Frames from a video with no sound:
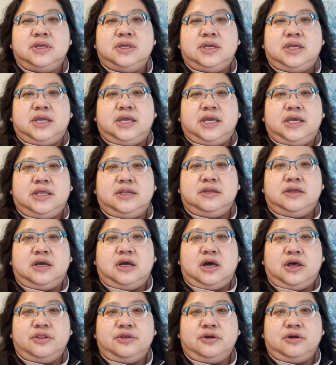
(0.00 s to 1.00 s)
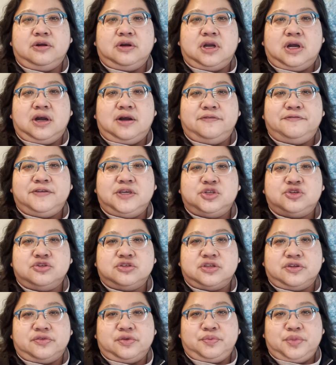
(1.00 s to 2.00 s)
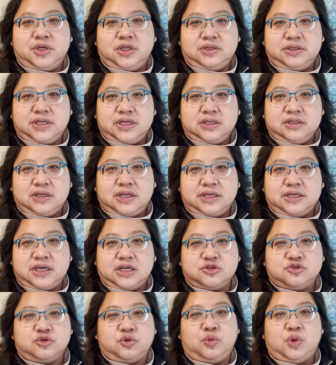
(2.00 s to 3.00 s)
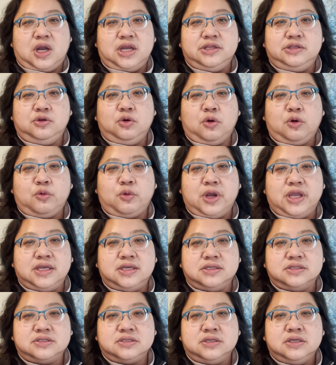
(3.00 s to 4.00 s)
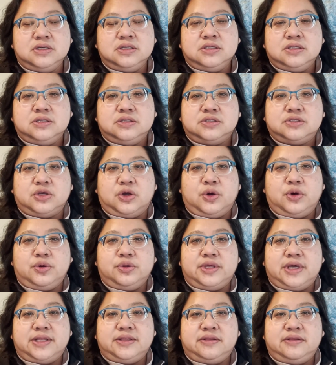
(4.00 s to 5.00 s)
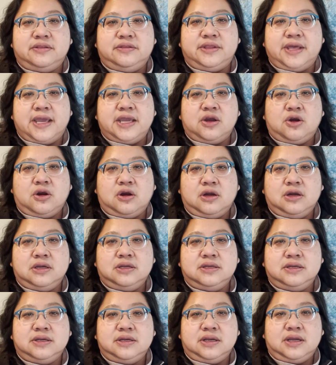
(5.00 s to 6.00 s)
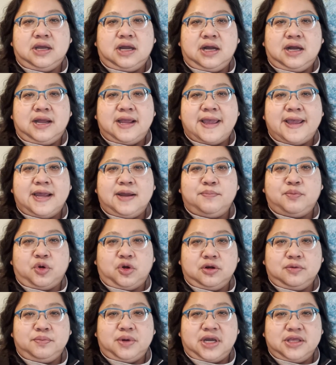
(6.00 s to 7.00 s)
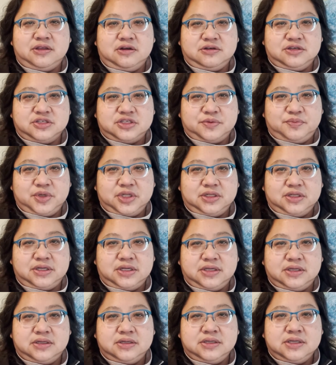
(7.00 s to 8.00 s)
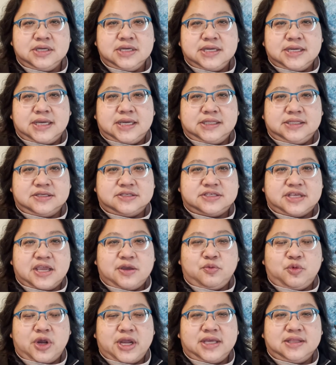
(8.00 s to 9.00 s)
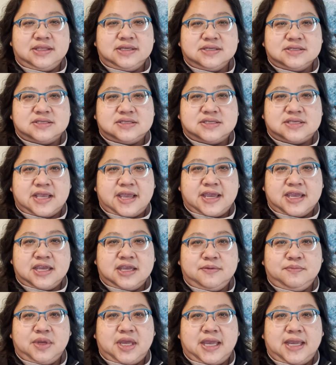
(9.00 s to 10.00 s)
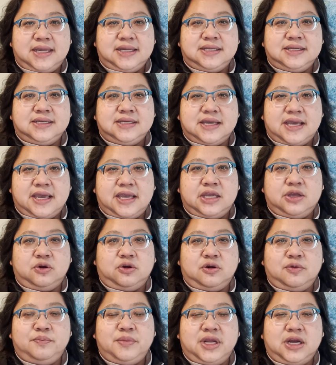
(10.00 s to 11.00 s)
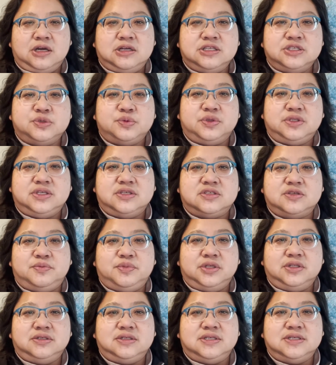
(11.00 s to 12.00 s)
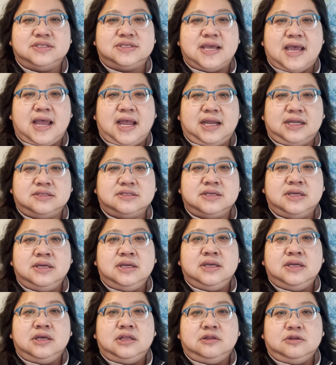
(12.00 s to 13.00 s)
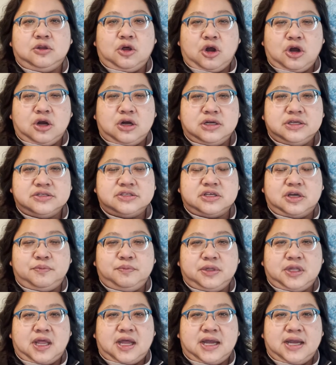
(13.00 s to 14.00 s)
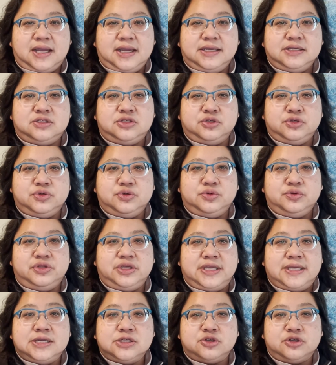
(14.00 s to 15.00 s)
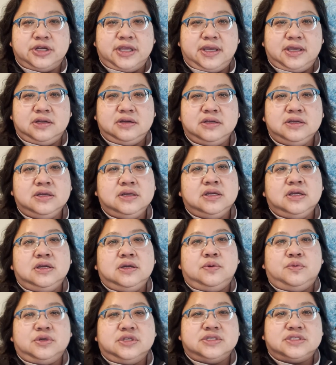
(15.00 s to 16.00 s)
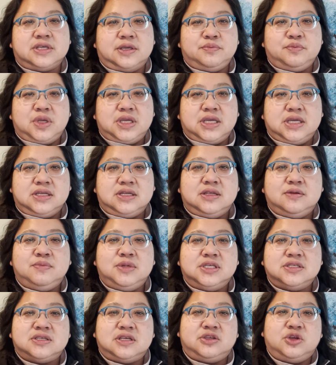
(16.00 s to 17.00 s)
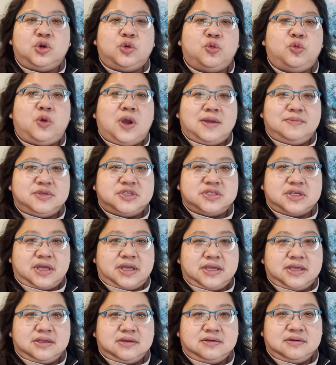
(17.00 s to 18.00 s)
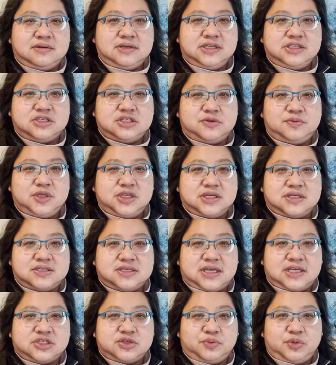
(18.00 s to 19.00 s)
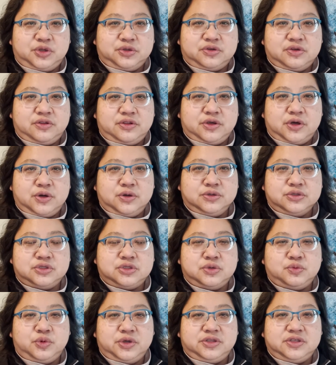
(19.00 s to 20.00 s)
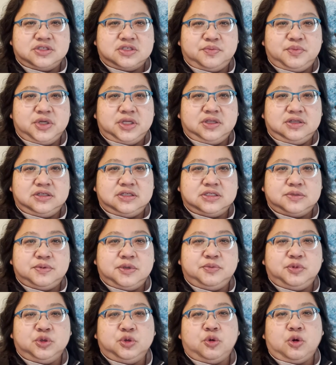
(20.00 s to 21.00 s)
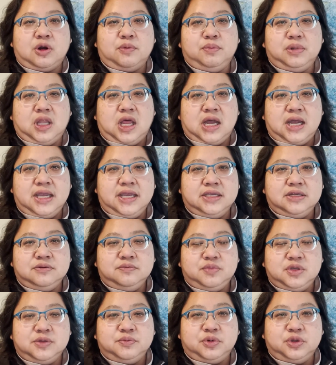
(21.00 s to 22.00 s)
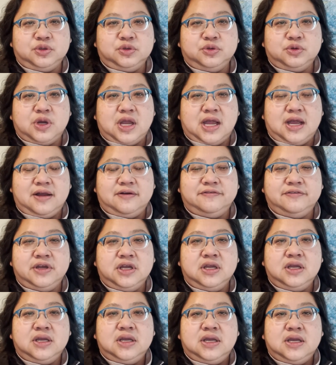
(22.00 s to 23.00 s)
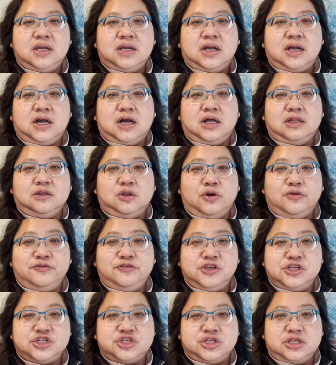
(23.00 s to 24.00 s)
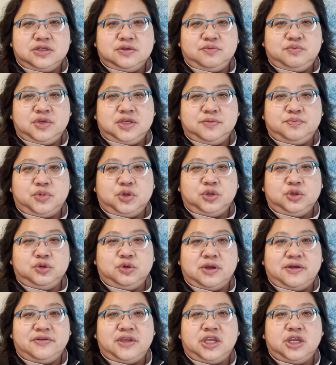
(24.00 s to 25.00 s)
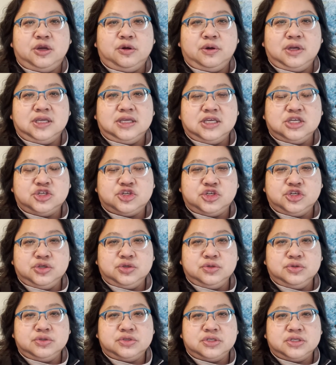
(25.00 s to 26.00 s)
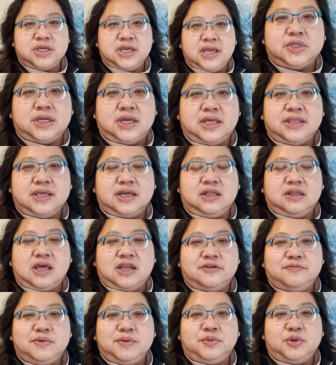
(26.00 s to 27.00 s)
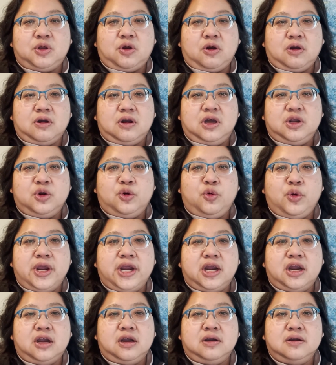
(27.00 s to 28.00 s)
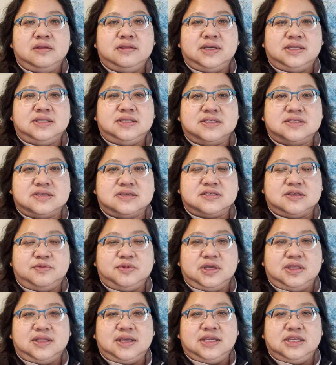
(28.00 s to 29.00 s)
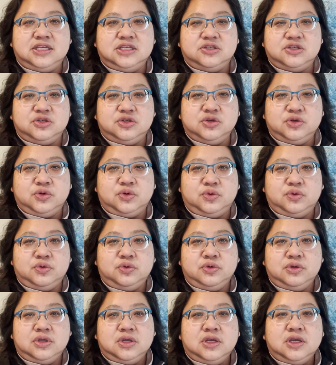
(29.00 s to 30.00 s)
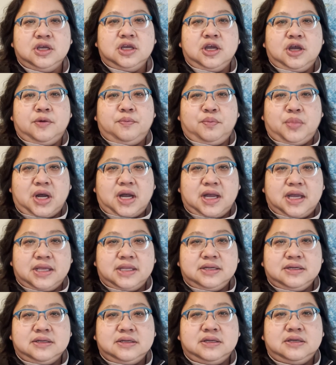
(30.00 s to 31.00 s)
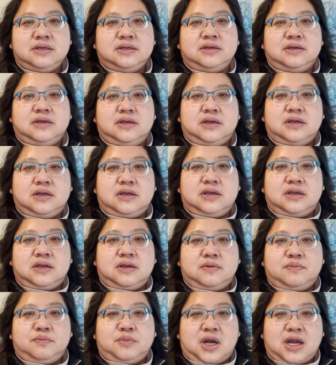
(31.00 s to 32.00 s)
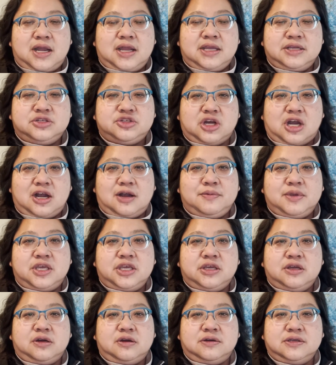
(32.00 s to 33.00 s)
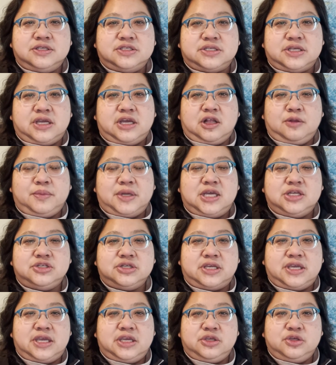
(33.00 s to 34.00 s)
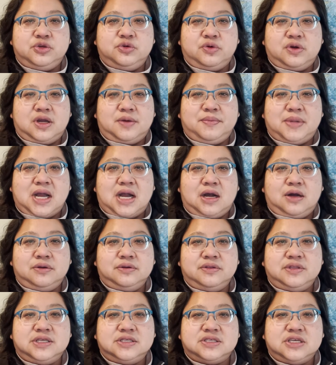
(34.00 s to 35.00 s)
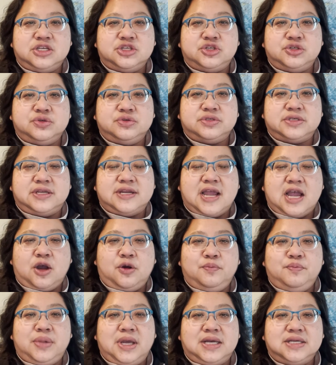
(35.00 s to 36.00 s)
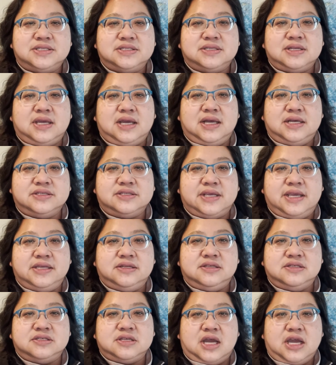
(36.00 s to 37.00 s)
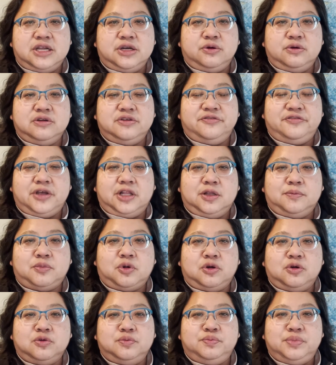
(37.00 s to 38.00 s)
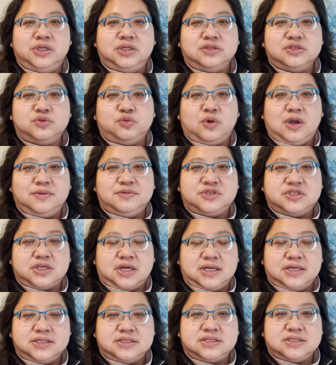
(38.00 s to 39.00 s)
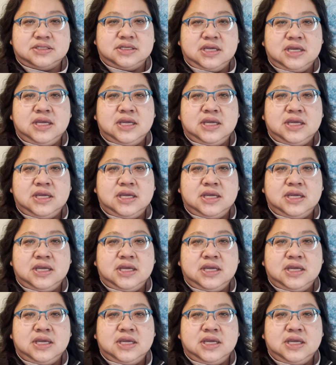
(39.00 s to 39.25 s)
and other features of the building, like extra wide doorways, so that they aren't hampered by their disability. In the same way, these same ADA, or Americans with Disabilities Act, laws apply to the internet. What does that mean? It means that your website needs to be accessible to those with disabilities, people who are blind, people who have low vision, people who have hearing issues. I think a lot of people are unaware that is something they need to do. But my job here is to help educate you about these issues and how best, as a designer and developer who builds websites,